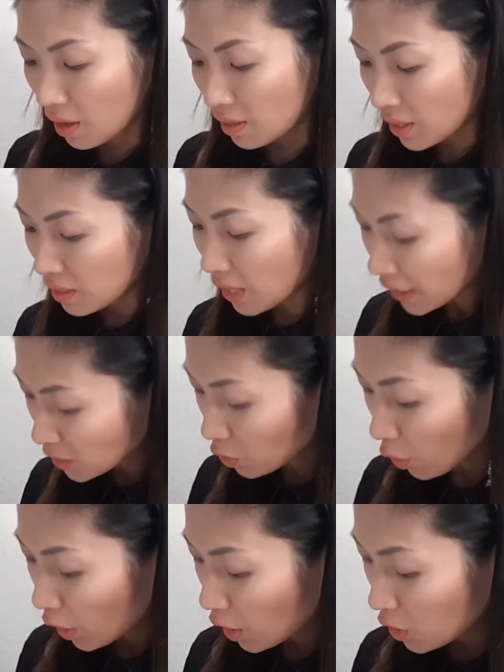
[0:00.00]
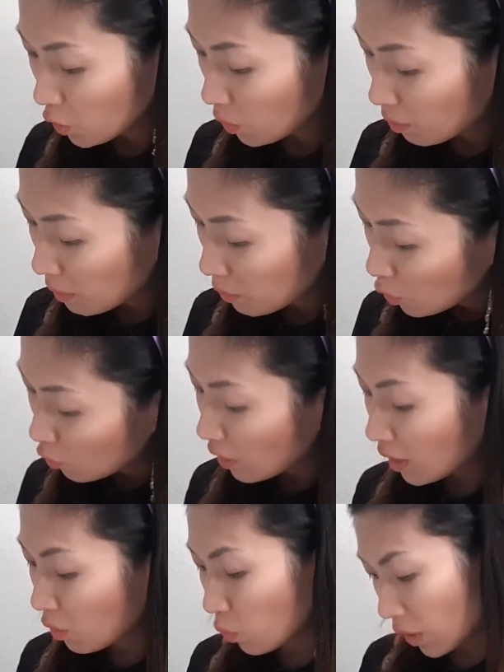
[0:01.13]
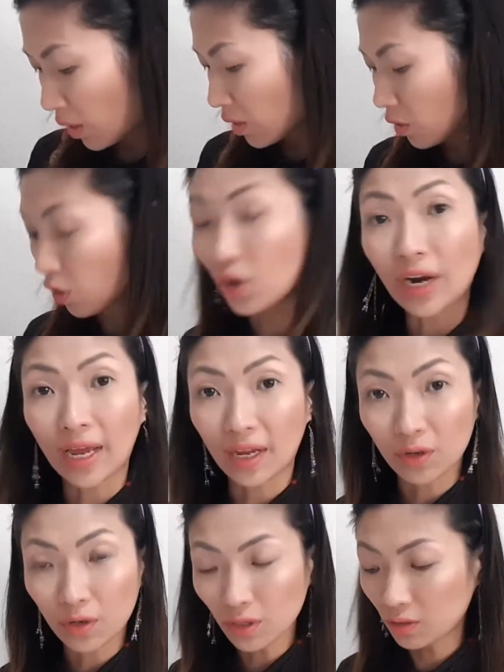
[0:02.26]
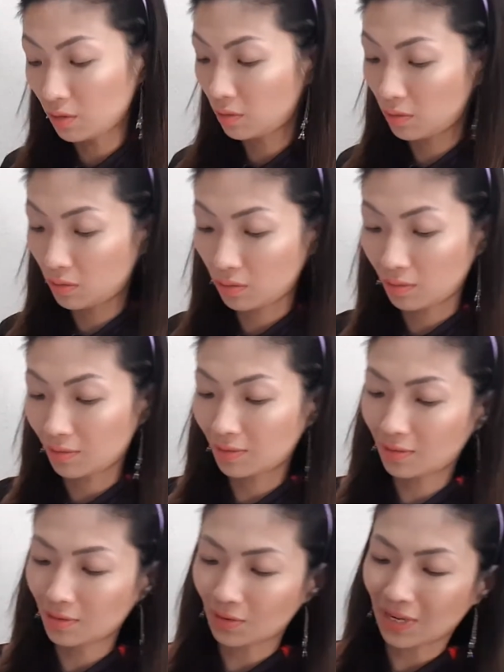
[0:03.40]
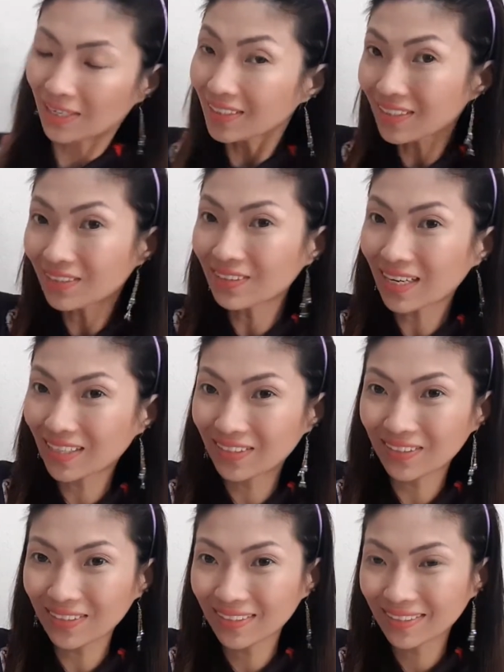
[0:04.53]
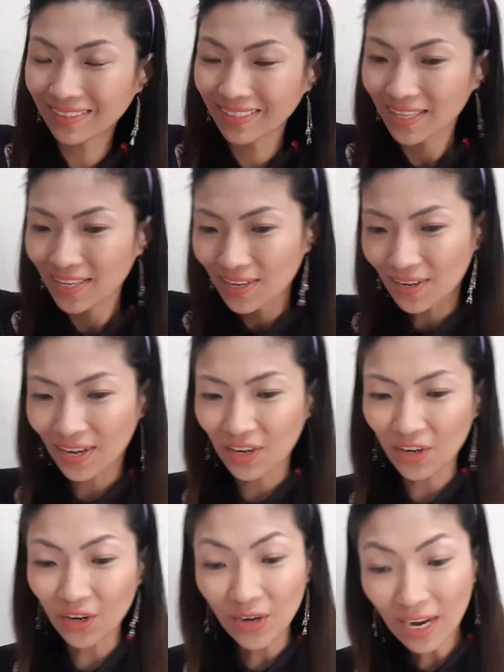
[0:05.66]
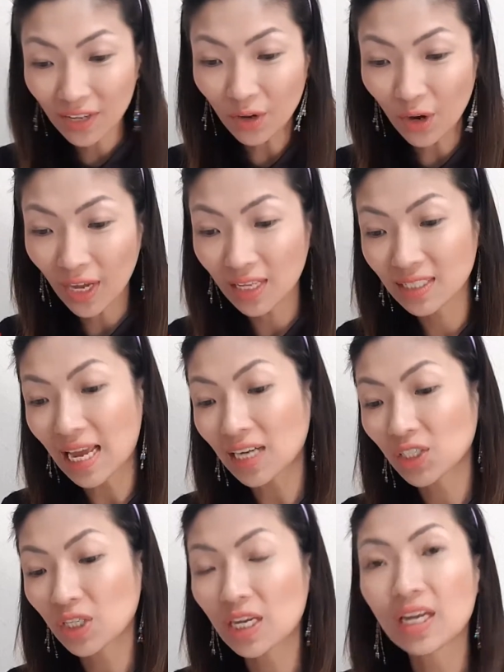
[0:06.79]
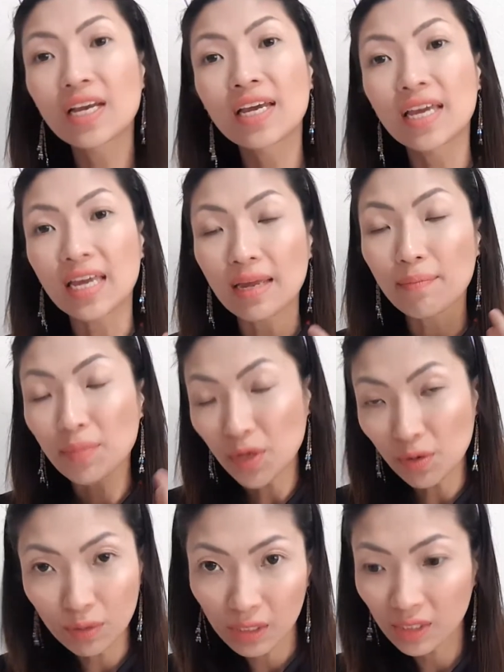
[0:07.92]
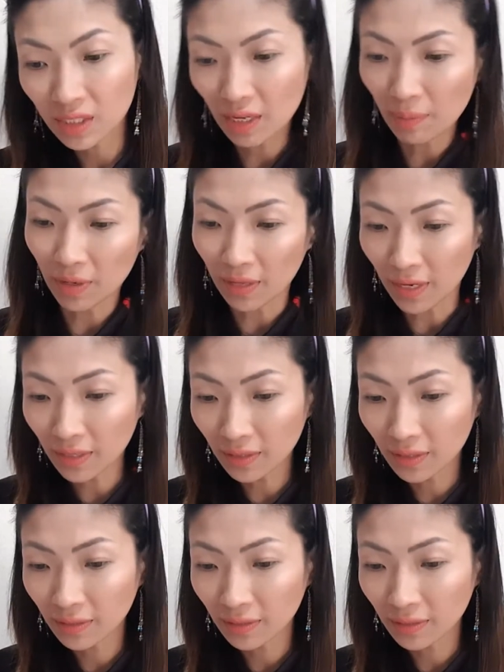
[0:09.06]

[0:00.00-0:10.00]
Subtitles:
And then next oil, you will be moving with oregano. So here's the oregano. Okay, your oregano oil is actually immune stimulant.